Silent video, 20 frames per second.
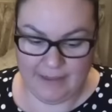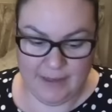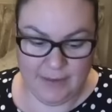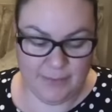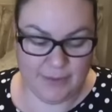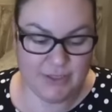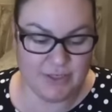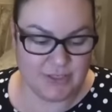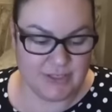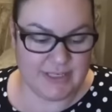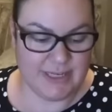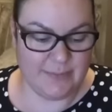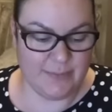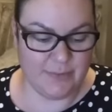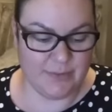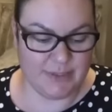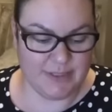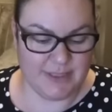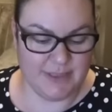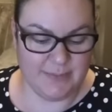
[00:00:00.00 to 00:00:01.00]
But it does tell me
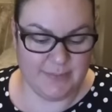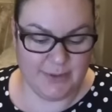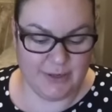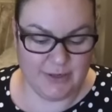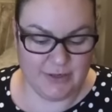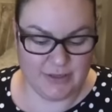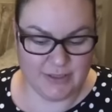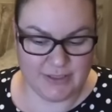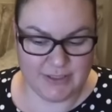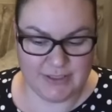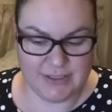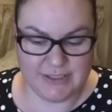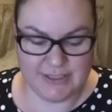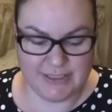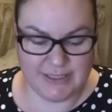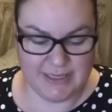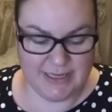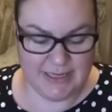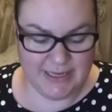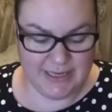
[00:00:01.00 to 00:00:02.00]
what's in the
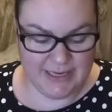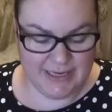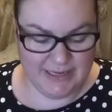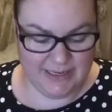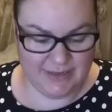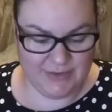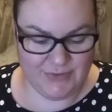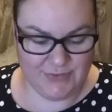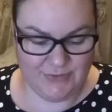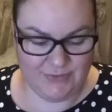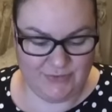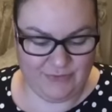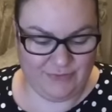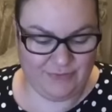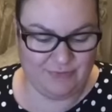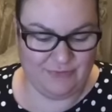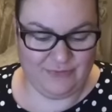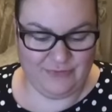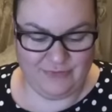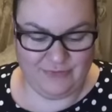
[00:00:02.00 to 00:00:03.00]
box. I just
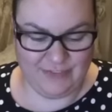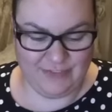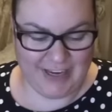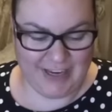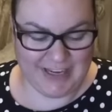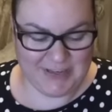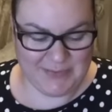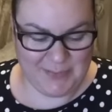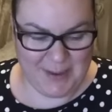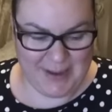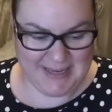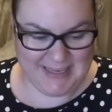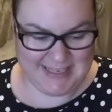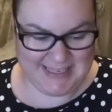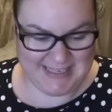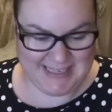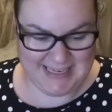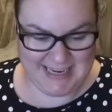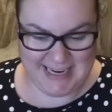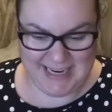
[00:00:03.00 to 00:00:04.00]
flicked
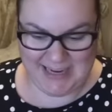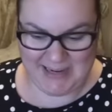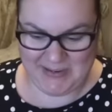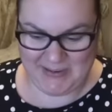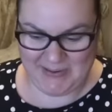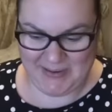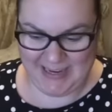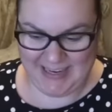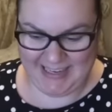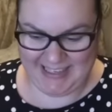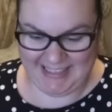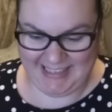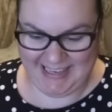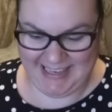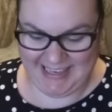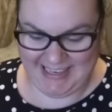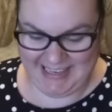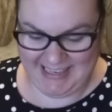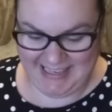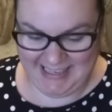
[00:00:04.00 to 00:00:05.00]
past it
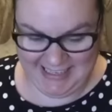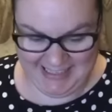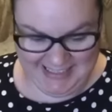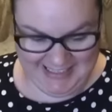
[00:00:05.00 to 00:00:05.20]
quickly.